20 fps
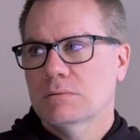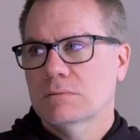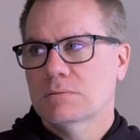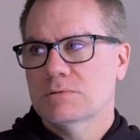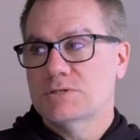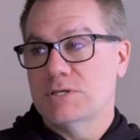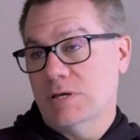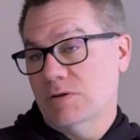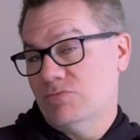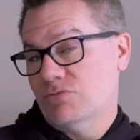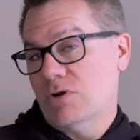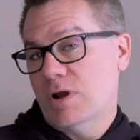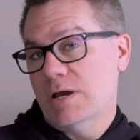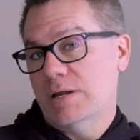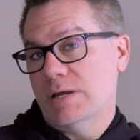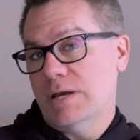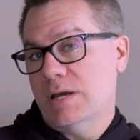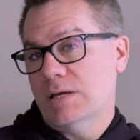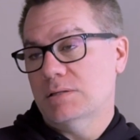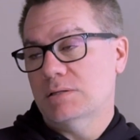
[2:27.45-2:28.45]
say
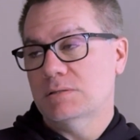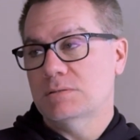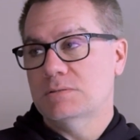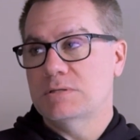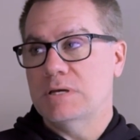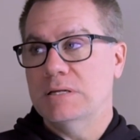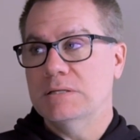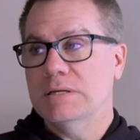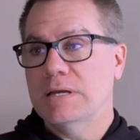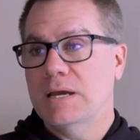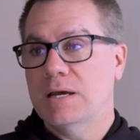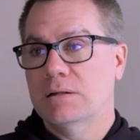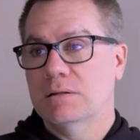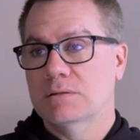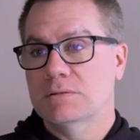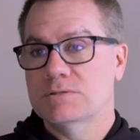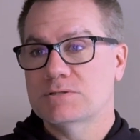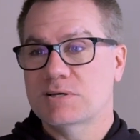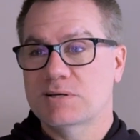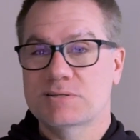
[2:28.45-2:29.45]
Friday. I did 10
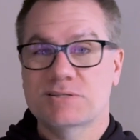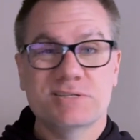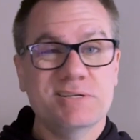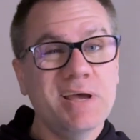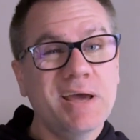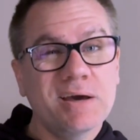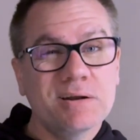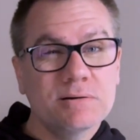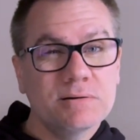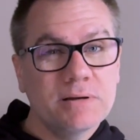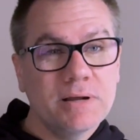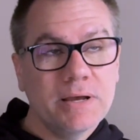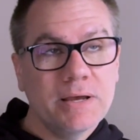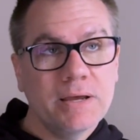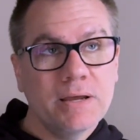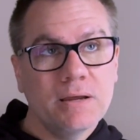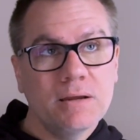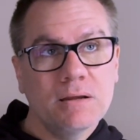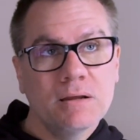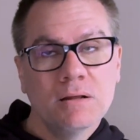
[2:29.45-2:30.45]
gallons on
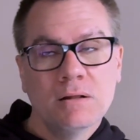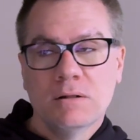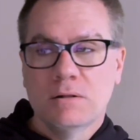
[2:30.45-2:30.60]
Saturday.